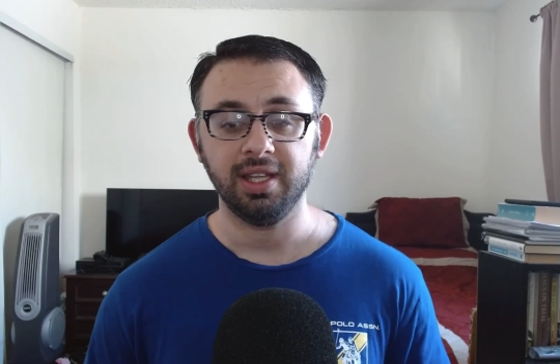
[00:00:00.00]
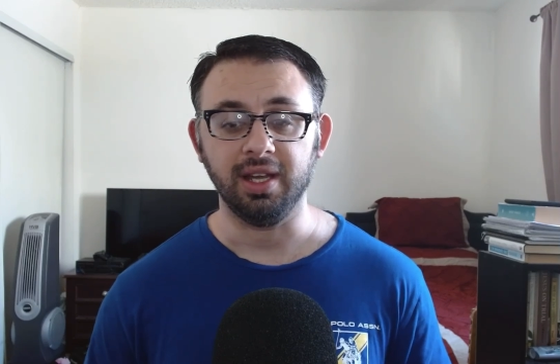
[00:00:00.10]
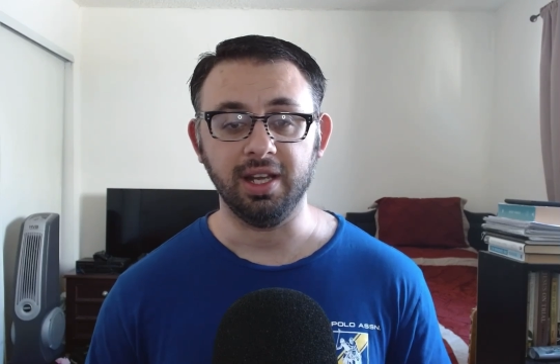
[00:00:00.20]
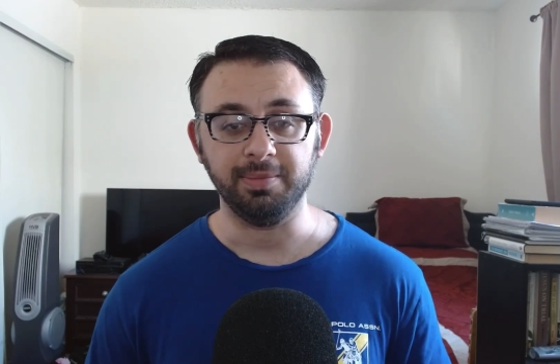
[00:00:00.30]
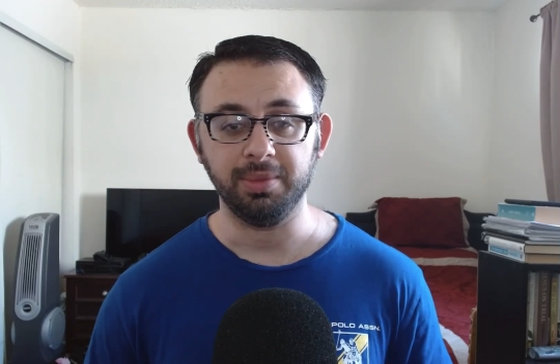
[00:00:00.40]

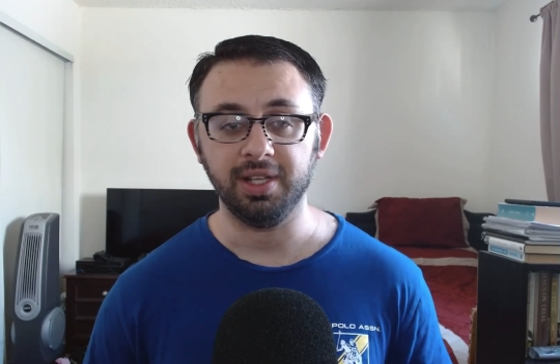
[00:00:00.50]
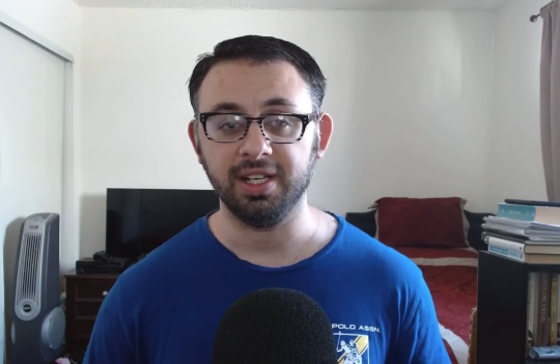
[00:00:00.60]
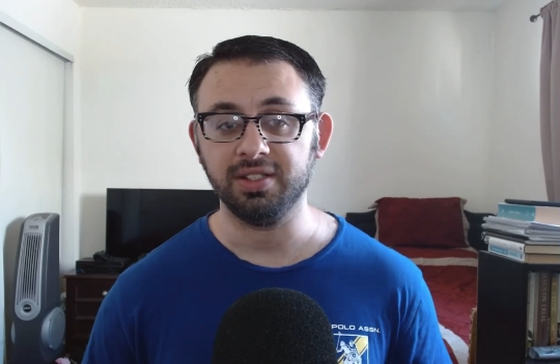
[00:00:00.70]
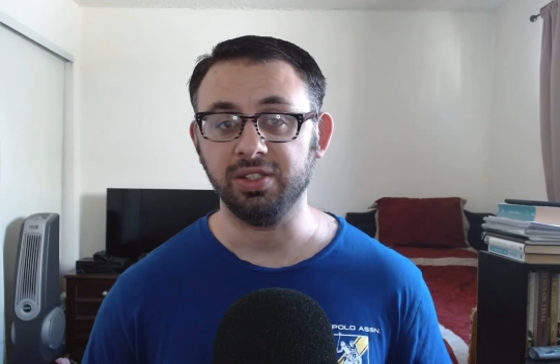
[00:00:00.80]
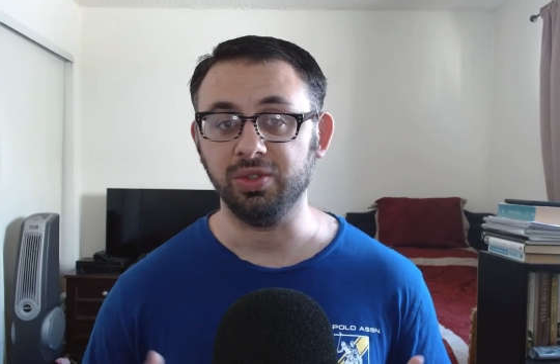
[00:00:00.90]
and I
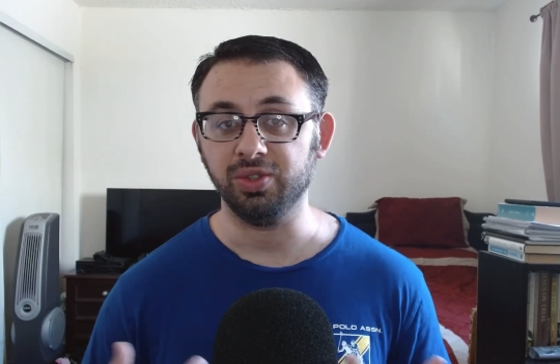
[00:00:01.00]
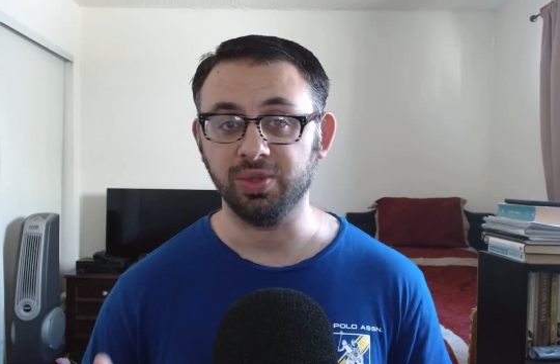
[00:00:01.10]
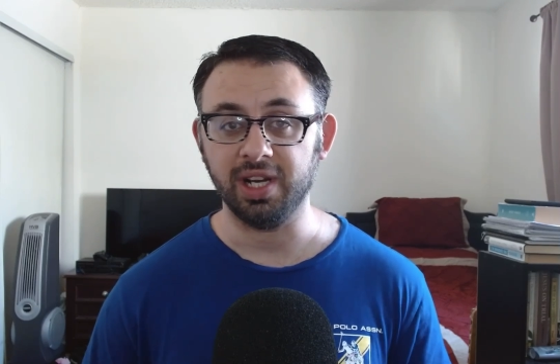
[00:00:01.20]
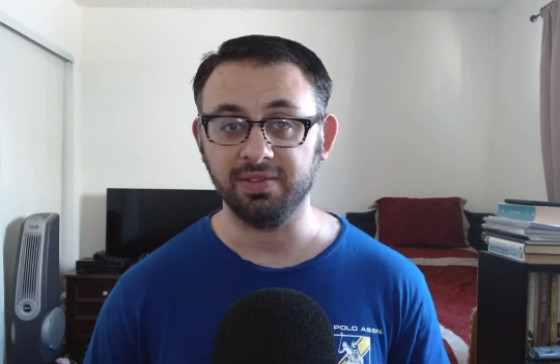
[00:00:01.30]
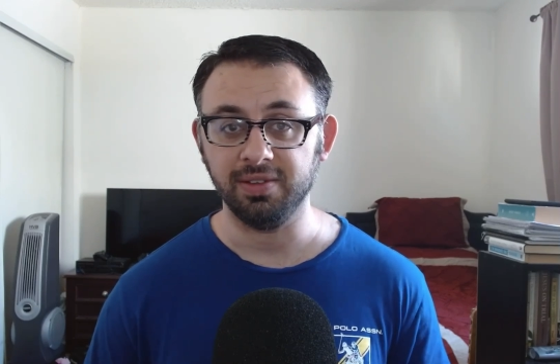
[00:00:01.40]
plan to
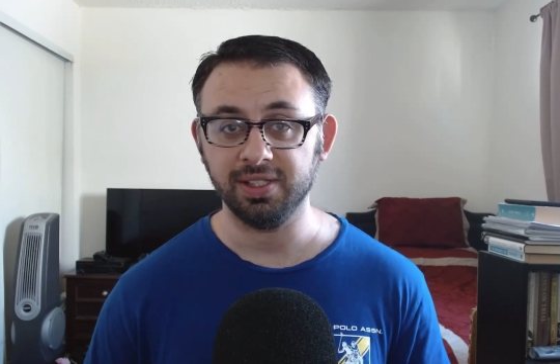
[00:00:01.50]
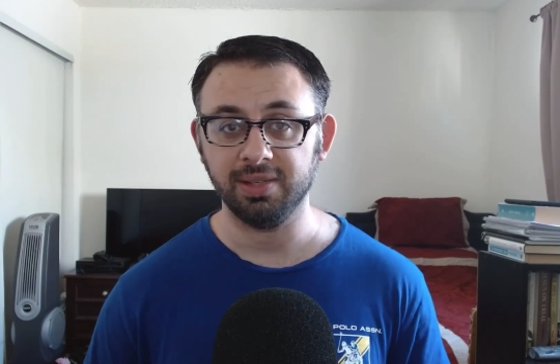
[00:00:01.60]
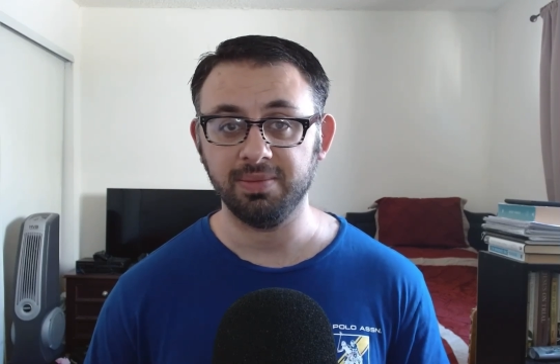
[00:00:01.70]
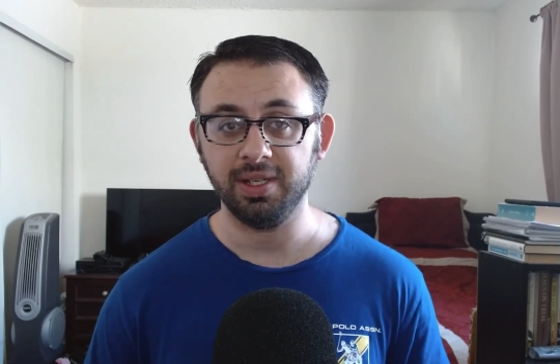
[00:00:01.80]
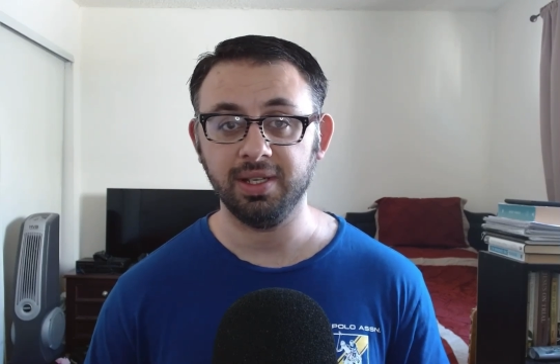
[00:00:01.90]
travel
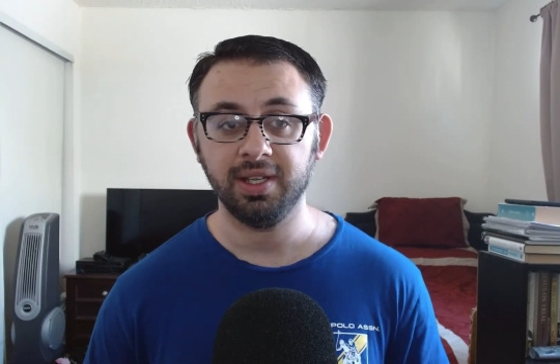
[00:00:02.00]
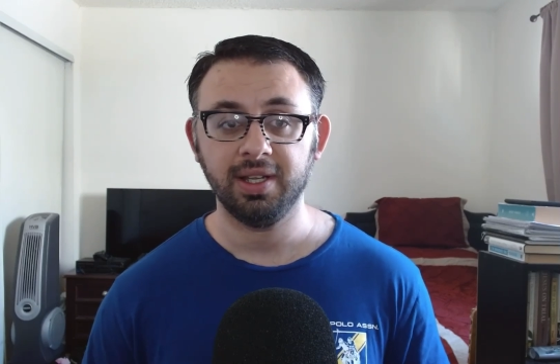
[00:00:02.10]
someday,